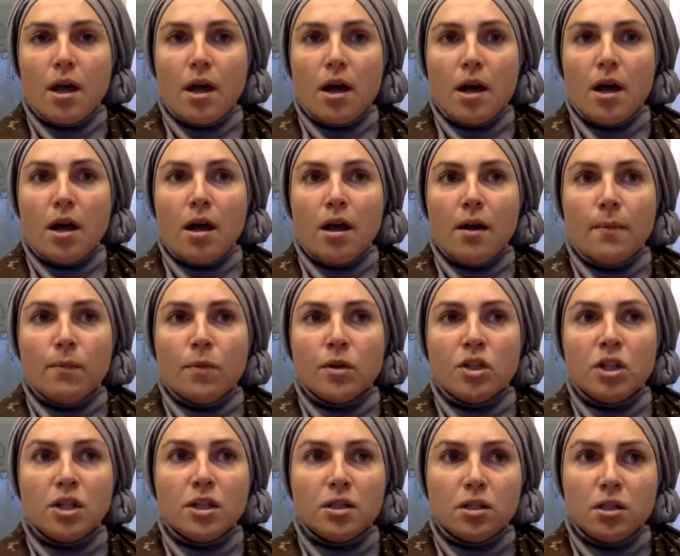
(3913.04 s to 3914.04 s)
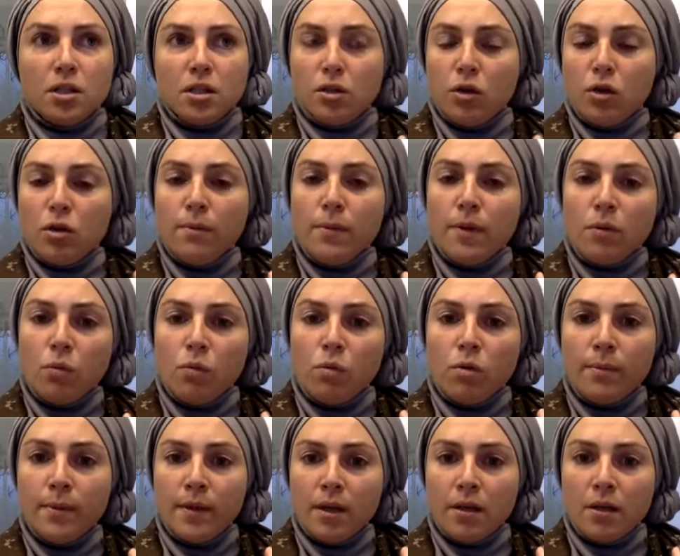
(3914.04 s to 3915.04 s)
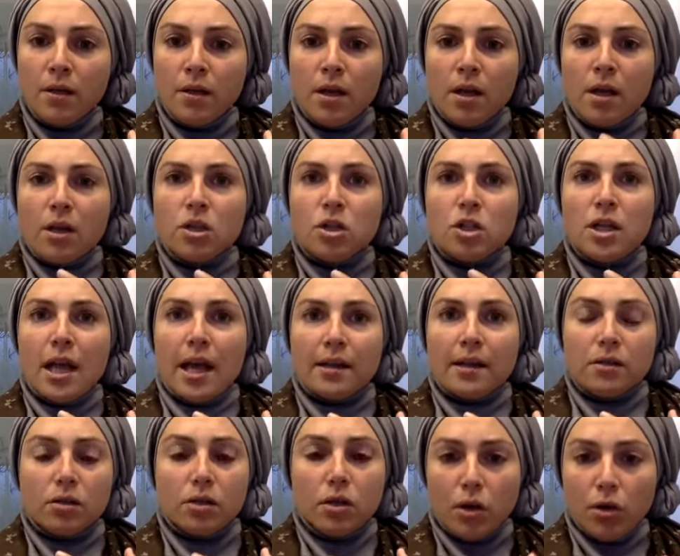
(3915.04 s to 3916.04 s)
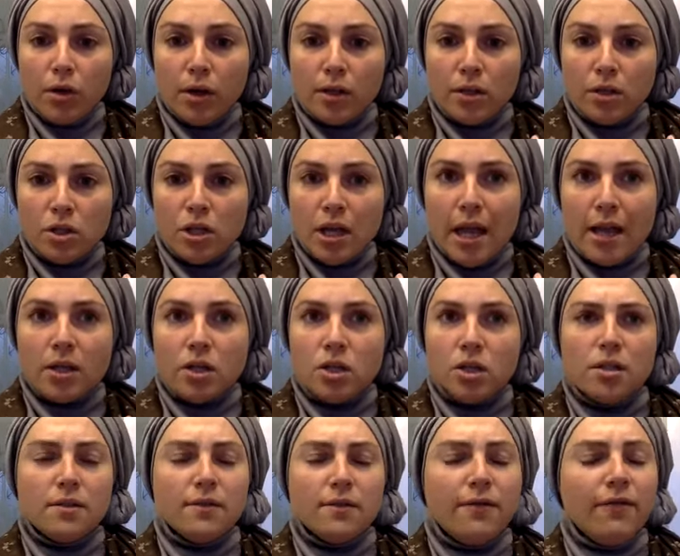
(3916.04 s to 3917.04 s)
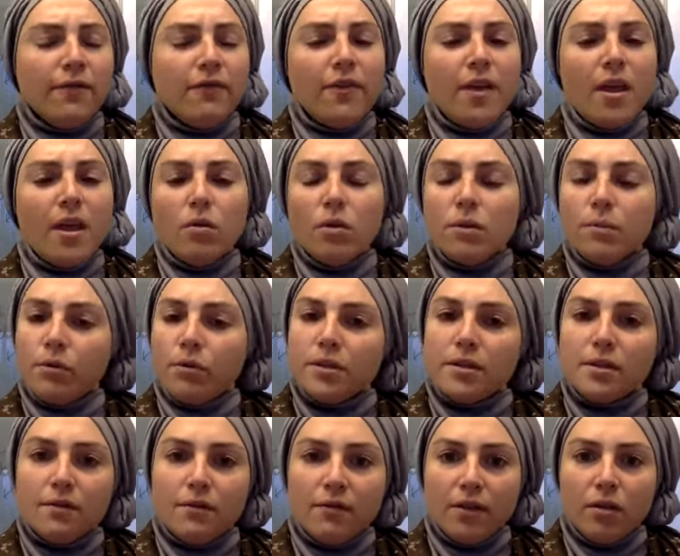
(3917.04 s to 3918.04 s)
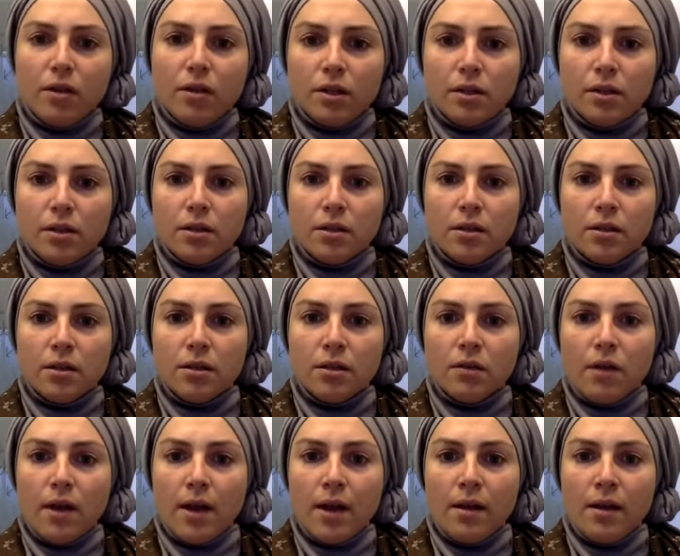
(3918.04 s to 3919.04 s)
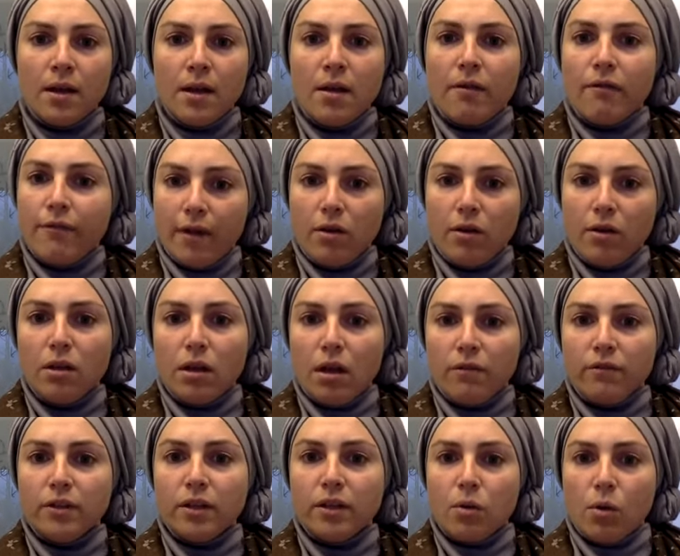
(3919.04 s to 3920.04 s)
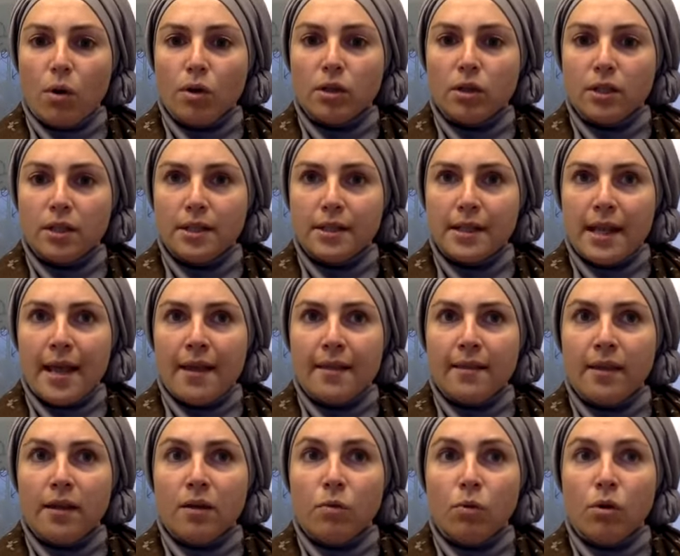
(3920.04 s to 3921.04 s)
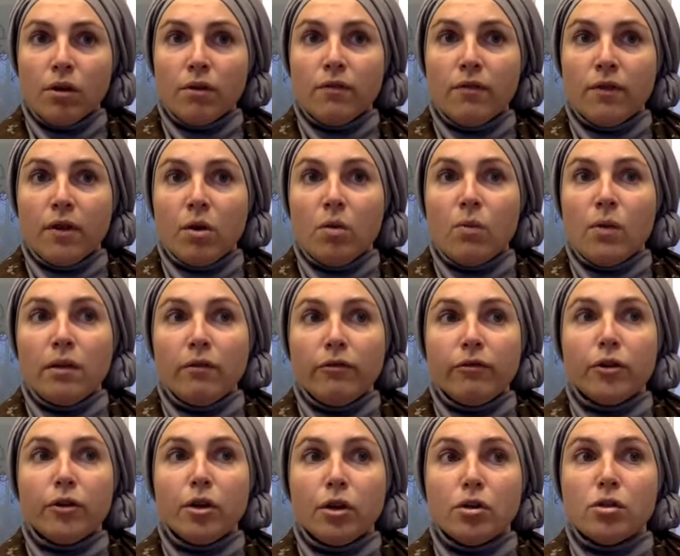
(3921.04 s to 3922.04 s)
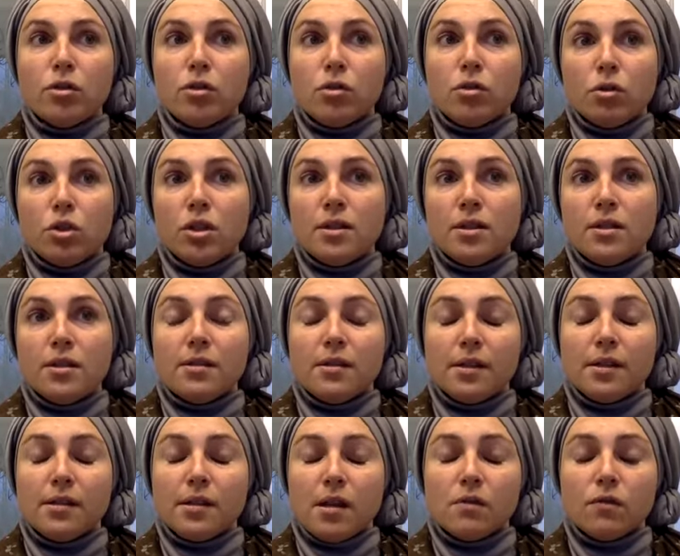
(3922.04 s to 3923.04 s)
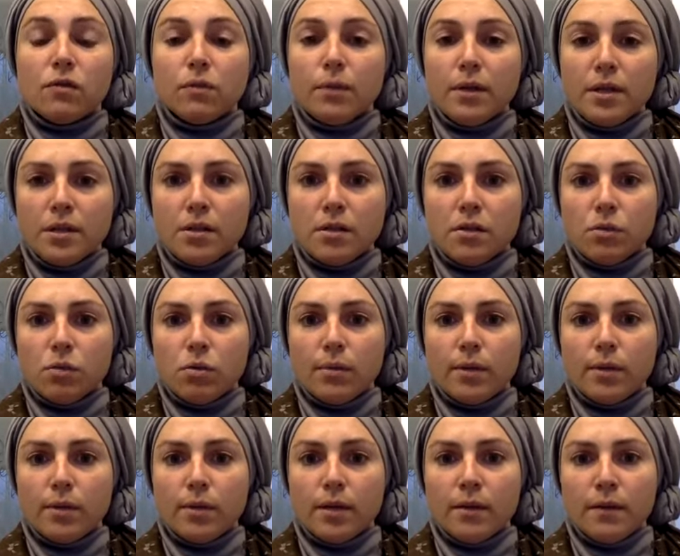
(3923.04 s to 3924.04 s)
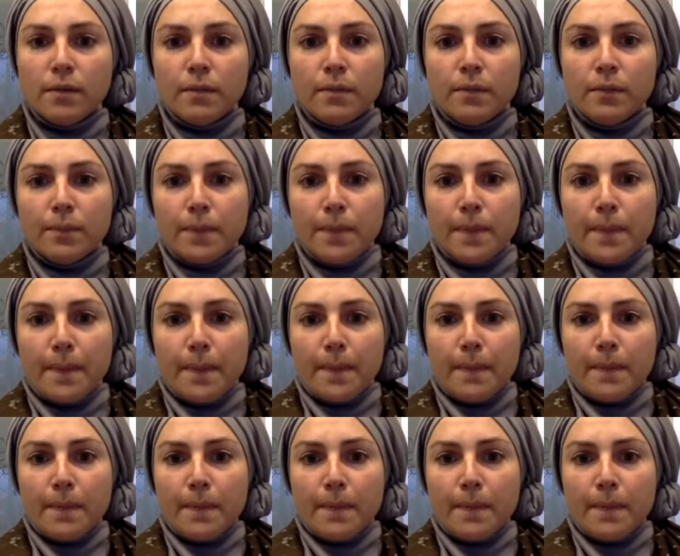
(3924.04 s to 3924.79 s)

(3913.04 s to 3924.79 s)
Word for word: Um, she's a determined woman, she has courage, and she's very perseverant, right? very lovely qualities and they worked very well for her so she's a successful businesswoman mm.